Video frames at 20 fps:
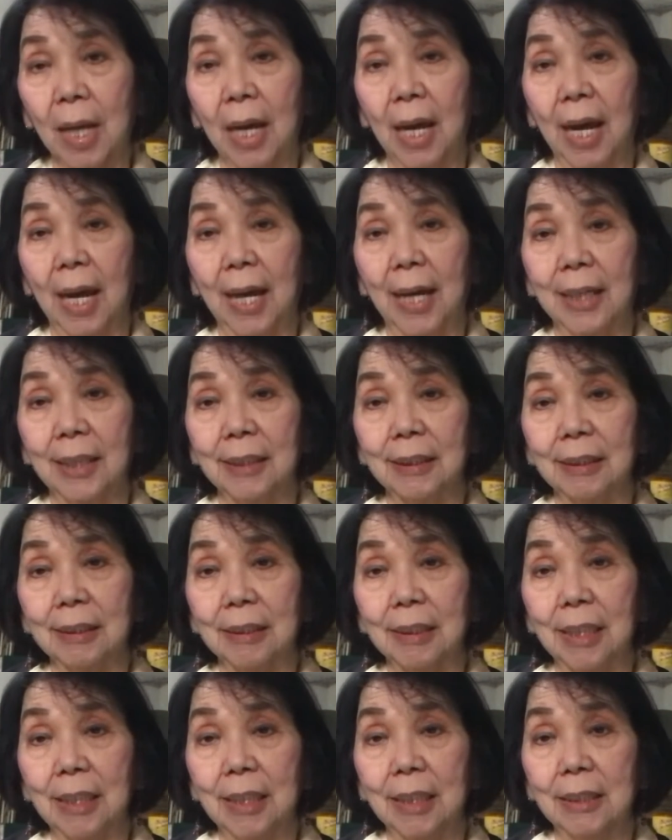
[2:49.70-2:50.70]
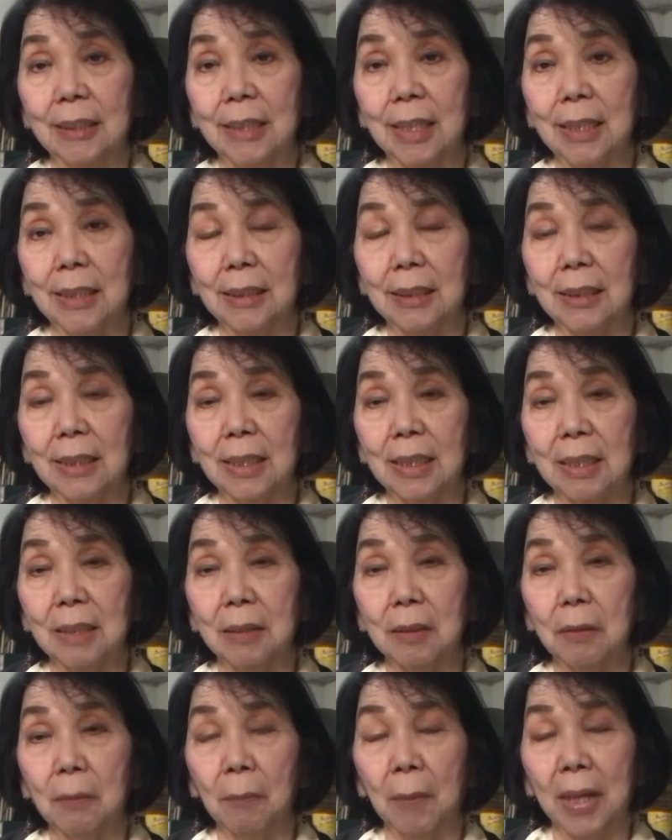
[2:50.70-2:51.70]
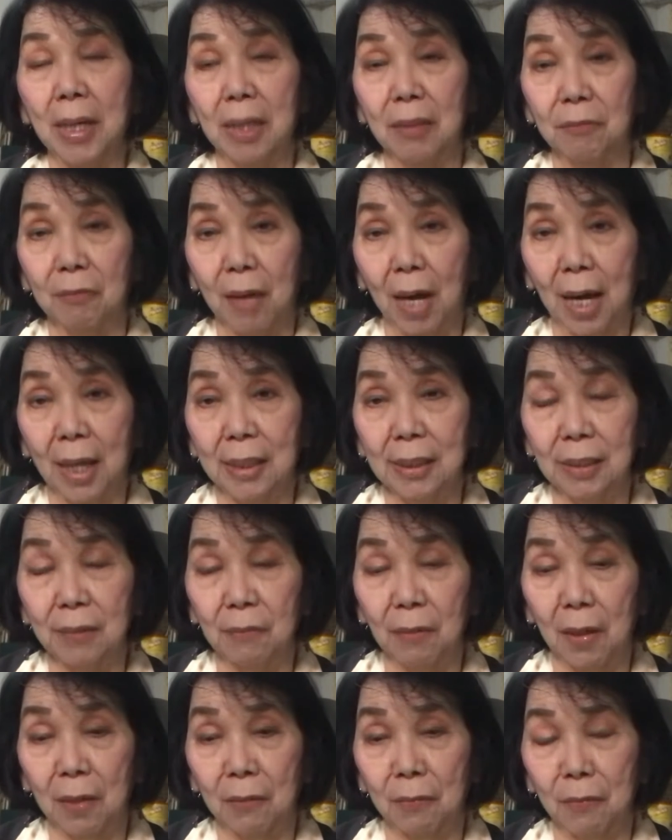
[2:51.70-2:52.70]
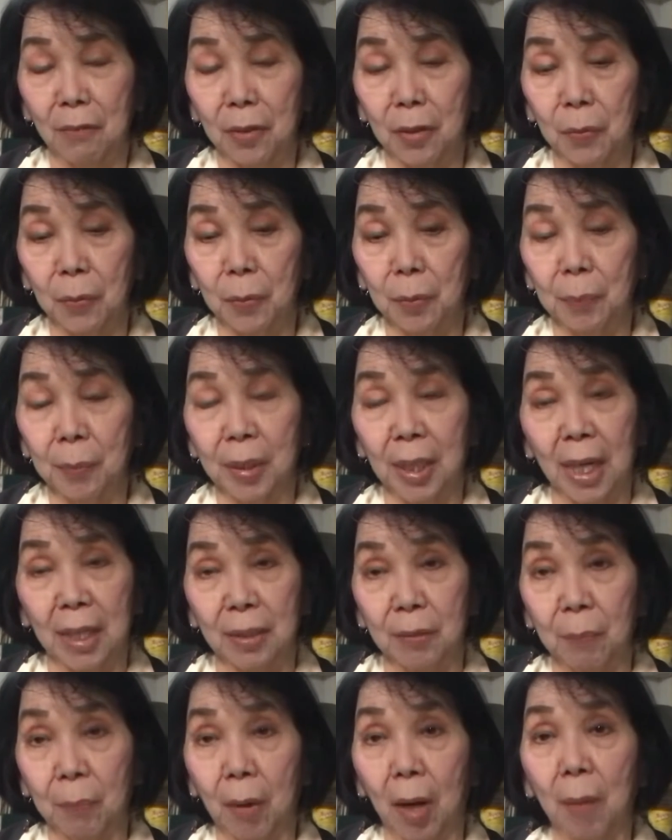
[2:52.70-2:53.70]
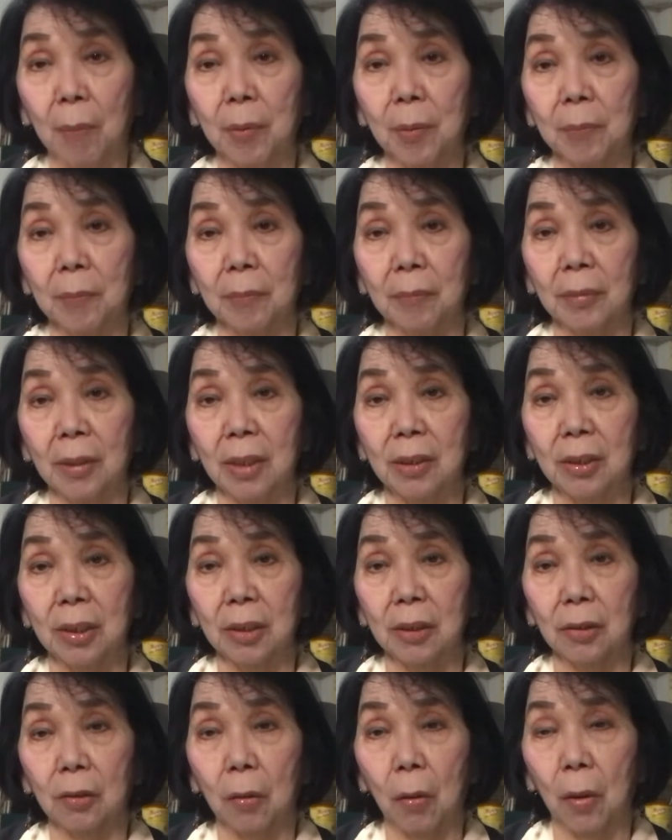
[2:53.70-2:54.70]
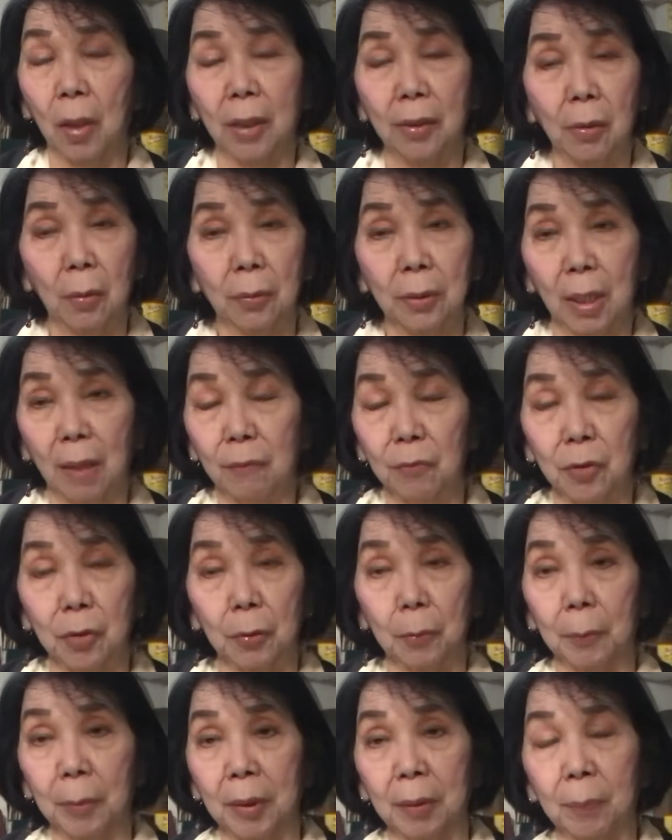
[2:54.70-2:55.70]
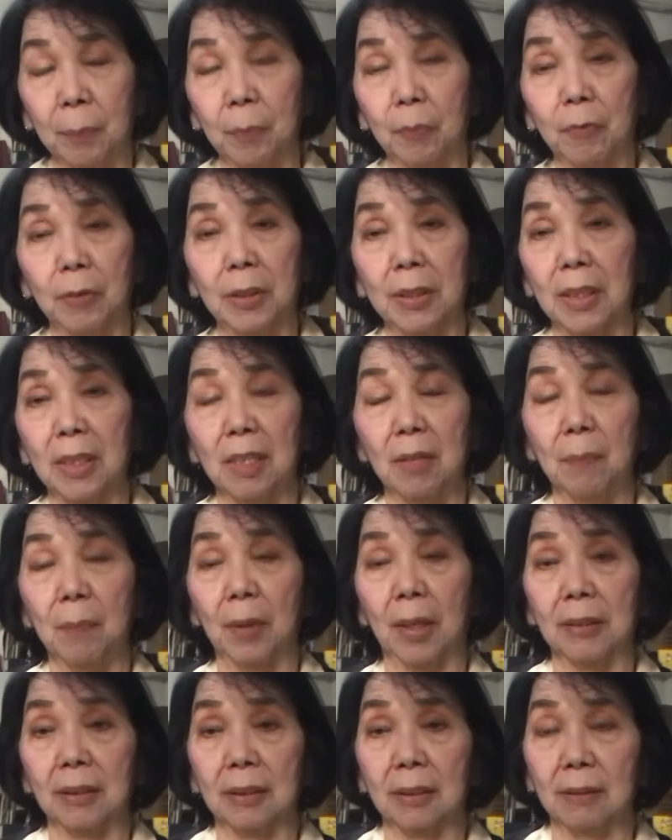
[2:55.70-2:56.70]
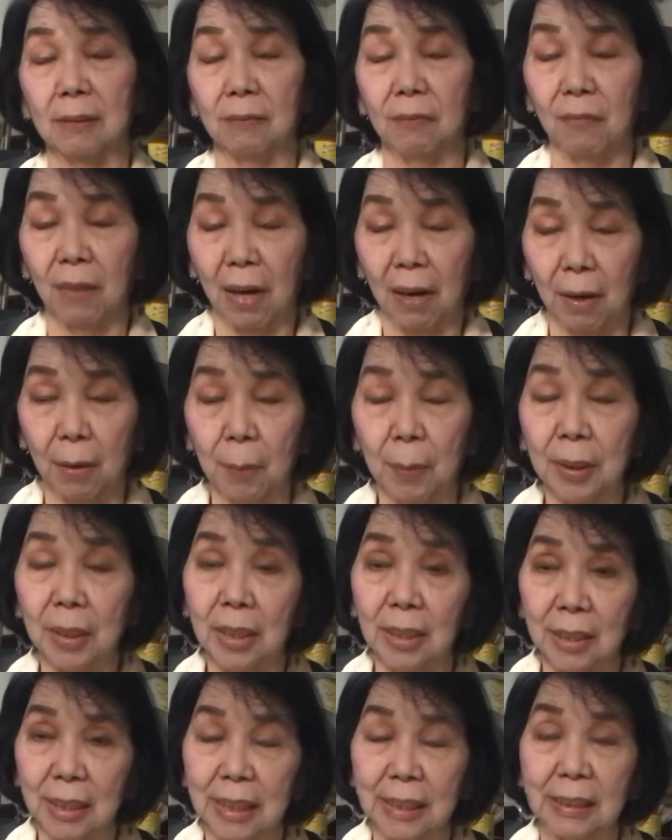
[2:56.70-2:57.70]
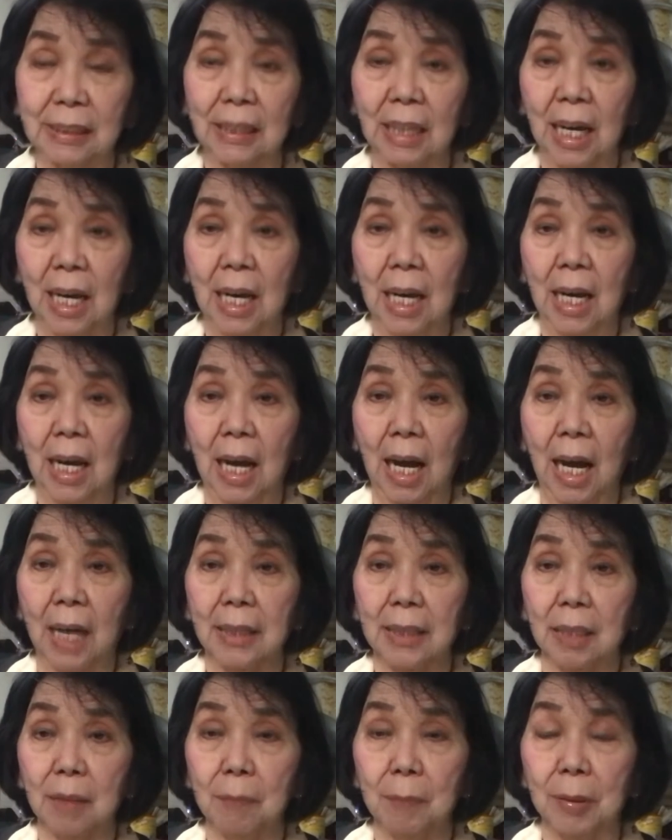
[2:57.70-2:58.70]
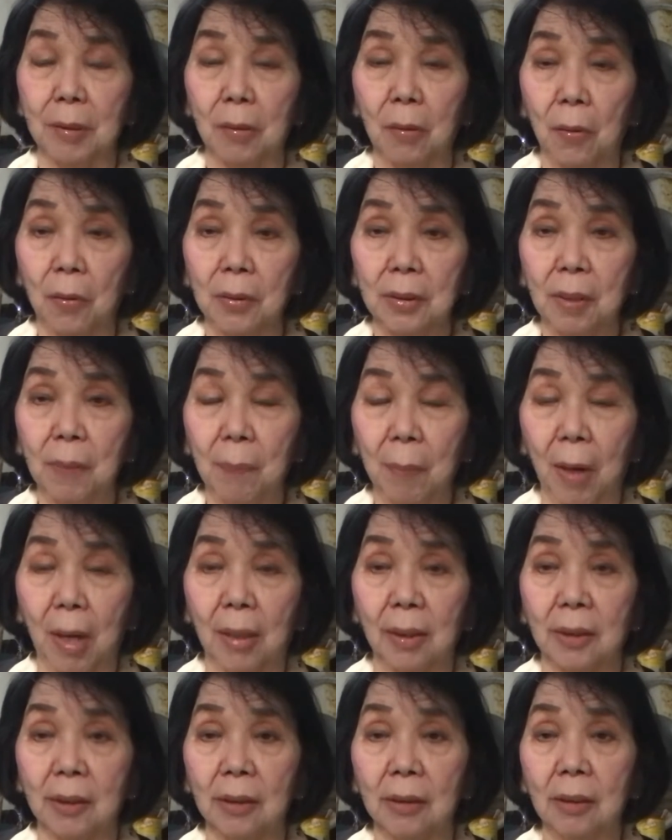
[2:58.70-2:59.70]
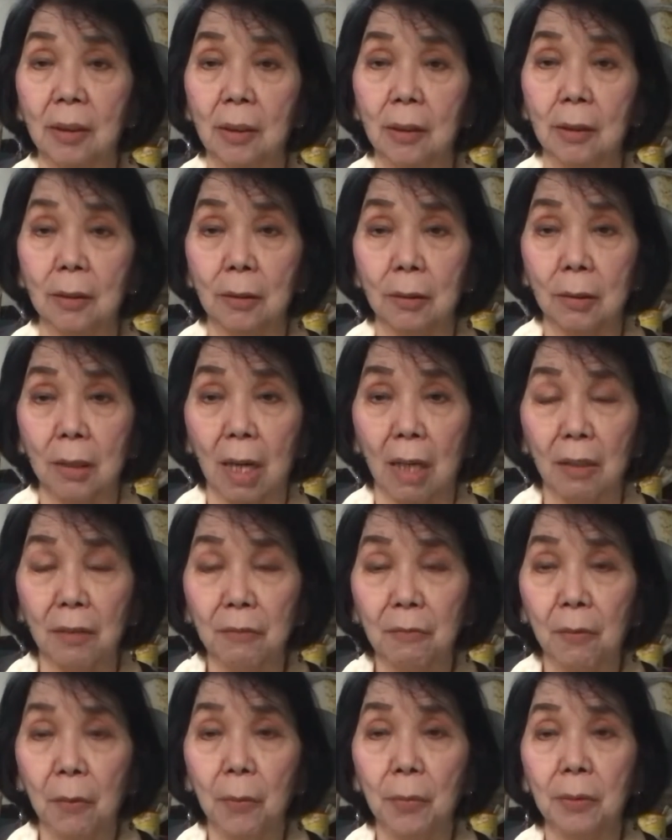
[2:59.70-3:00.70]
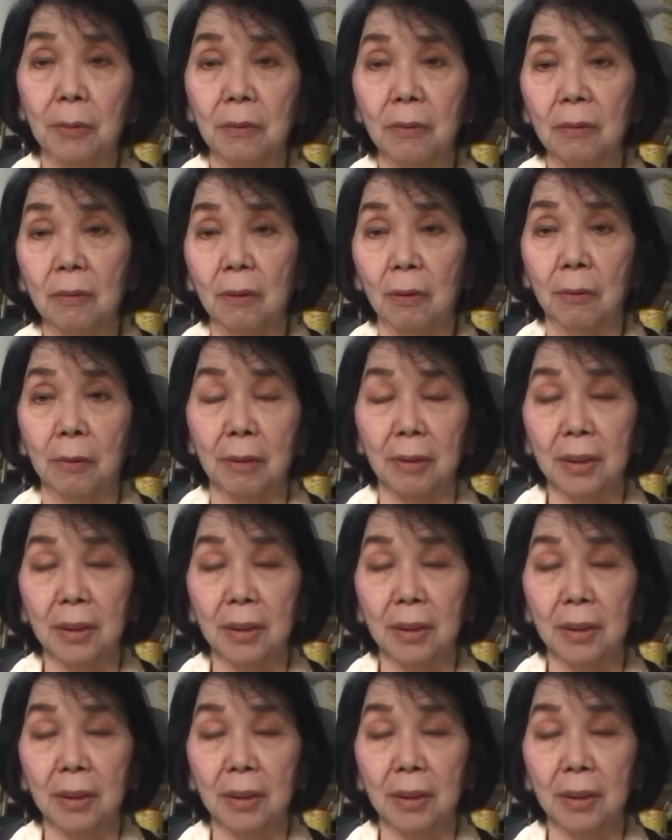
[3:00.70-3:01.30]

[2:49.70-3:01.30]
and they seek my advice if there would be any problem. I don't have to be physically present there, but at least I can be called upon telephone or a